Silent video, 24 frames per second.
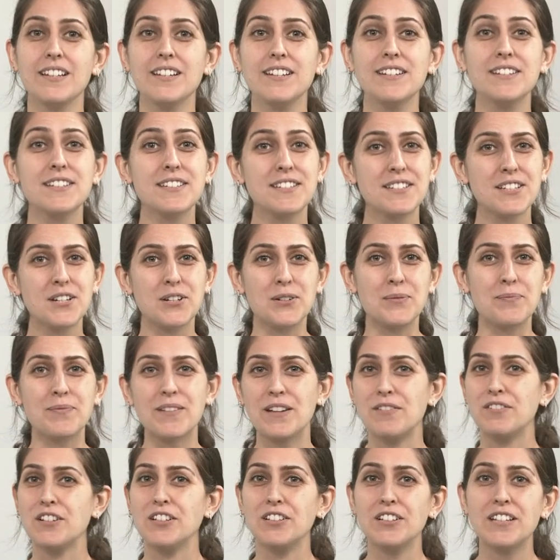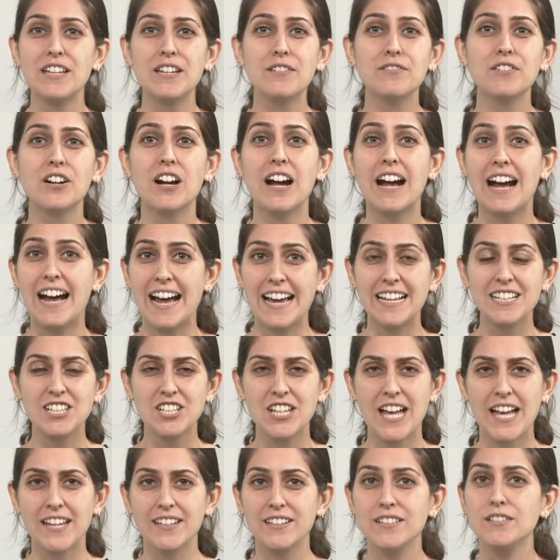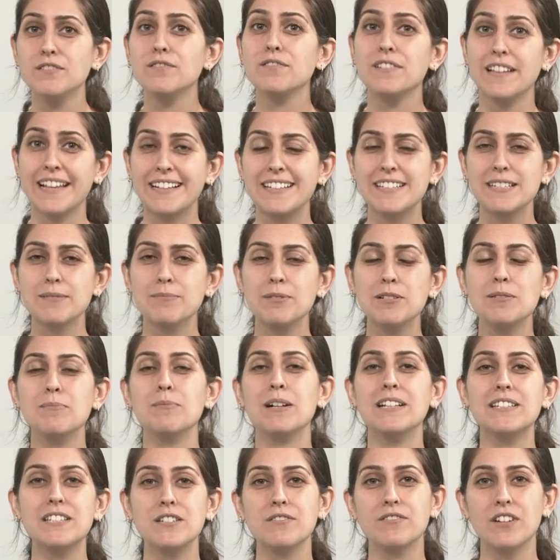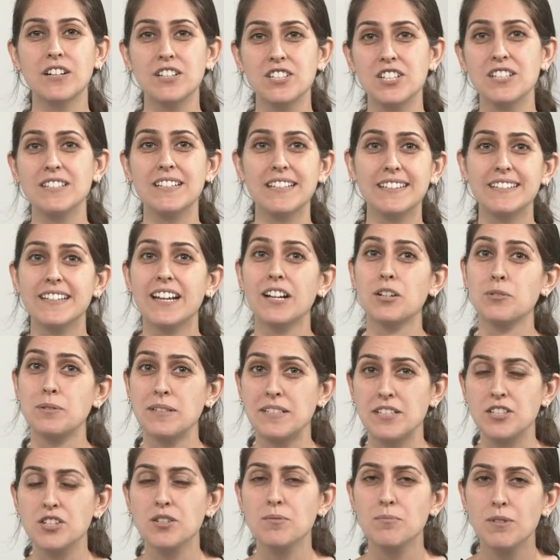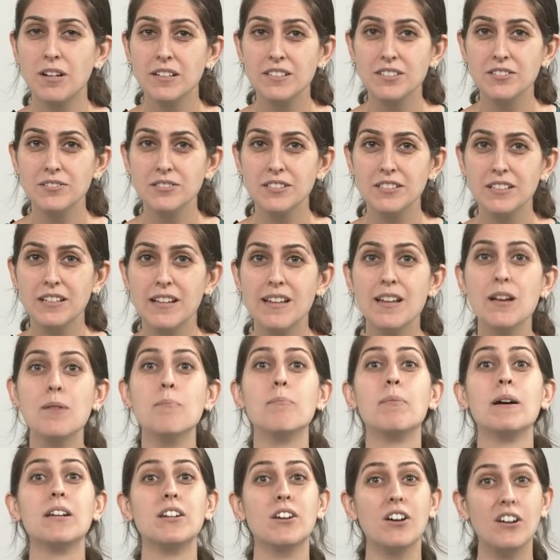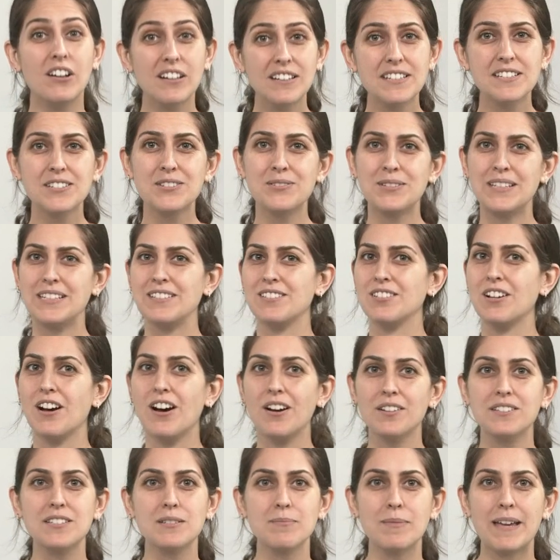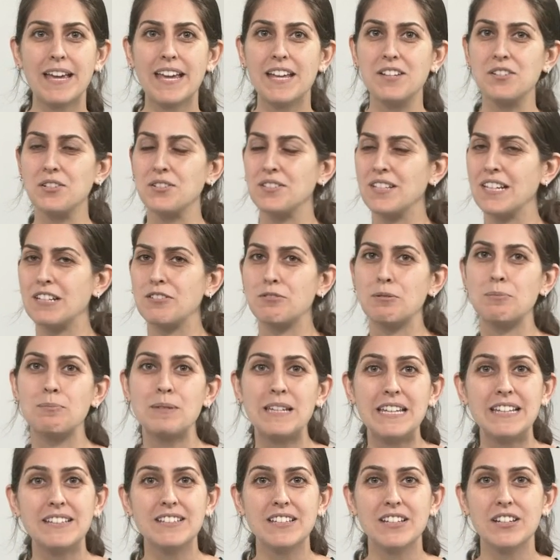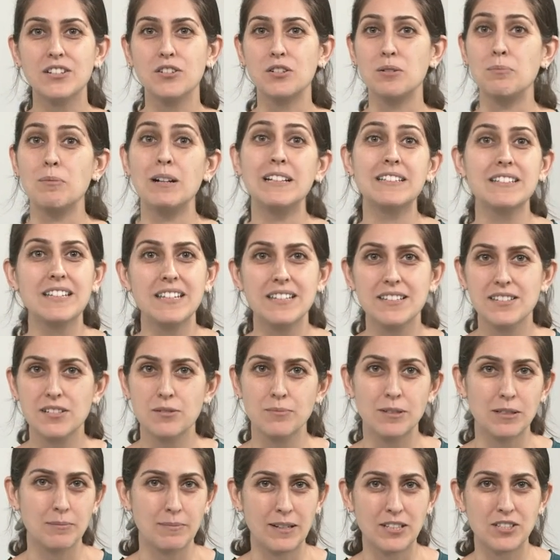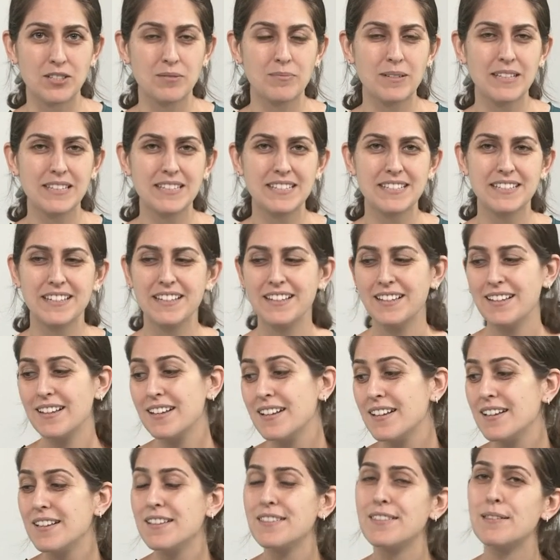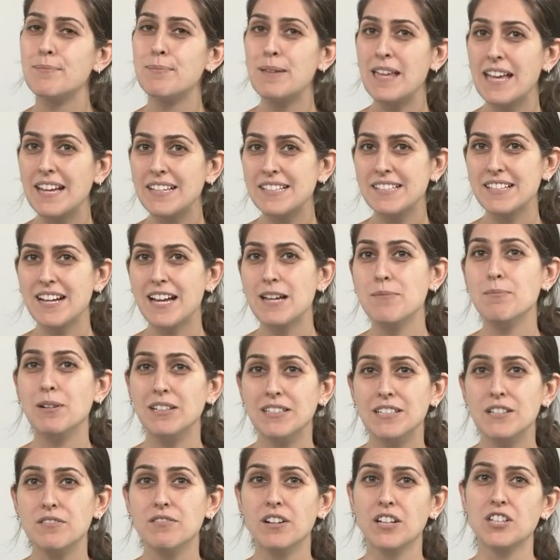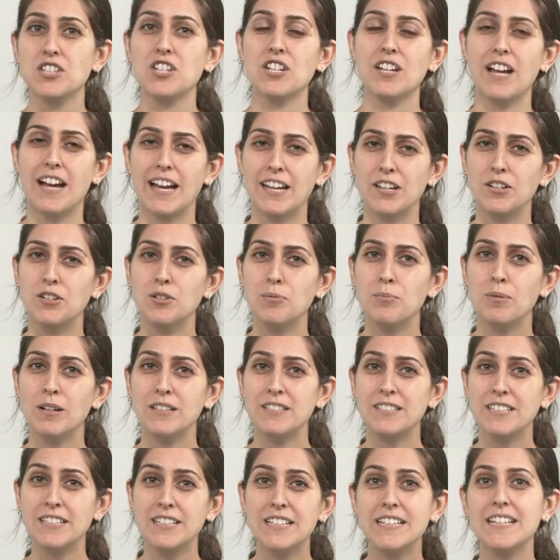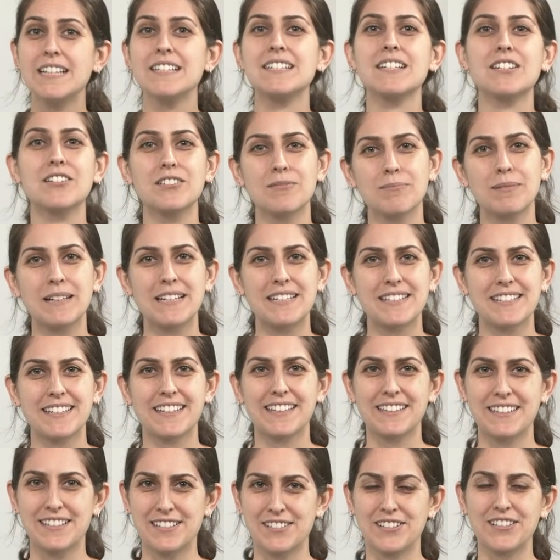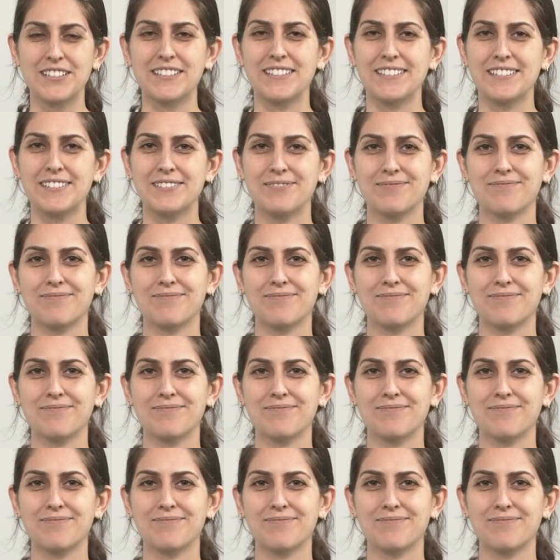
So, if you're looking for a high-channel, flexible, multifunction data acquisition module, but also need to automate or take repeated or multi-instrument measurements, the PXI Multifunction I.O. bundle is a good place to get started.